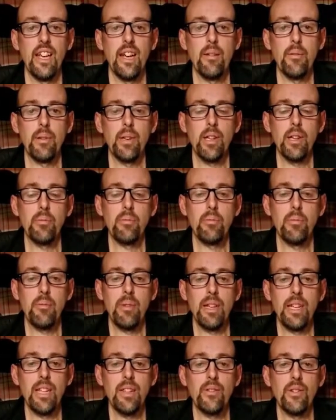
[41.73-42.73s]
And we hope
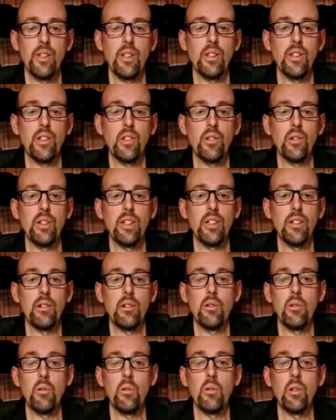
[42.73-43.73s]
many of you can join,
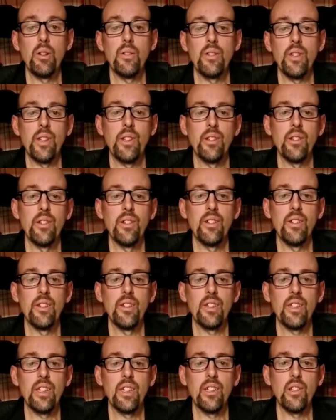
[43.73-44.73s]
or all of you
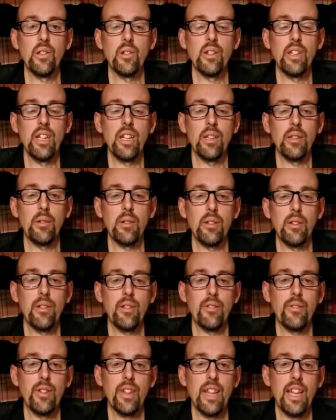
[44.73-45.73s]
can join us
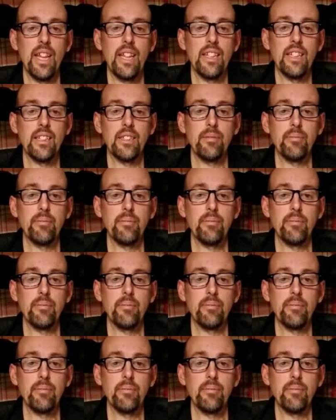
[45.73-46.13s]
for that.